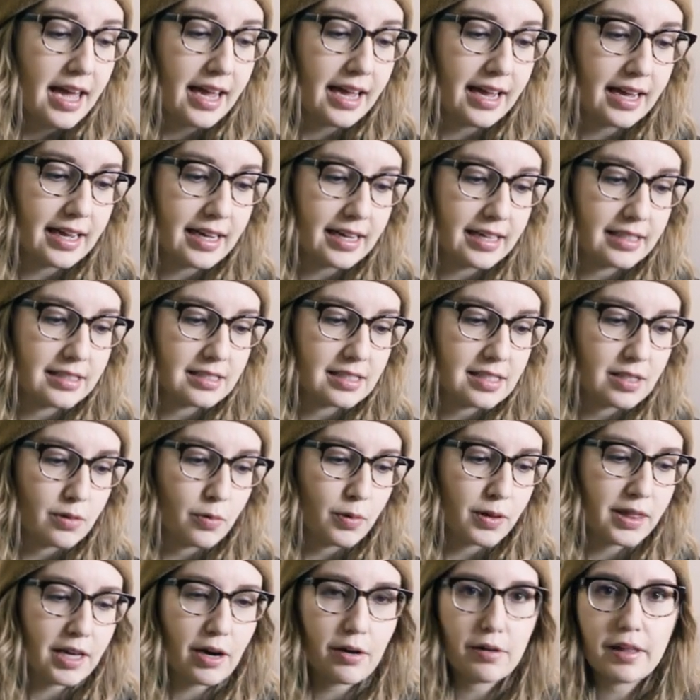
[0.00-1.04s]
and
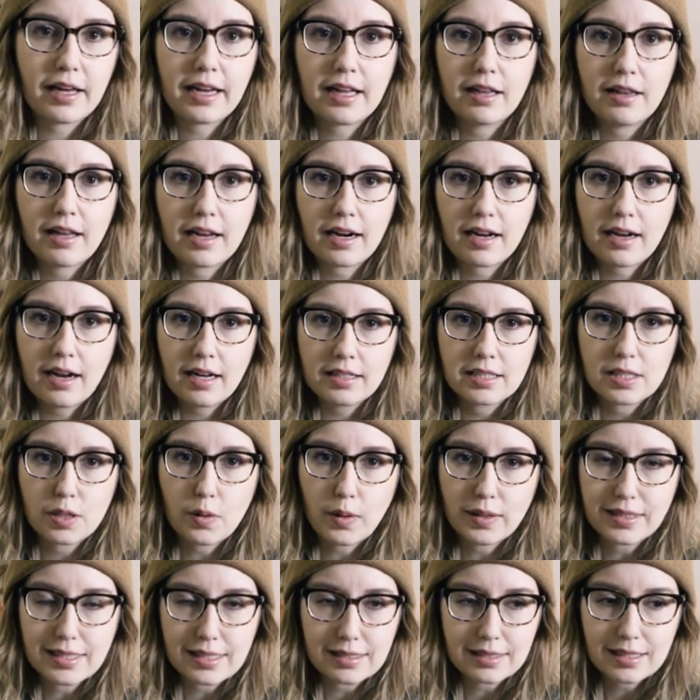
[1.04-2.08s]
without like a lot of
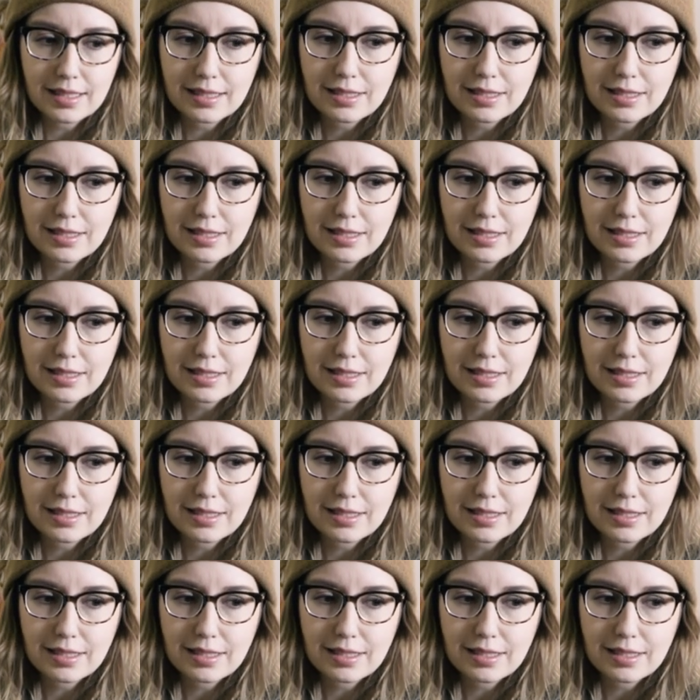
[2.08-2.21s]
consequences,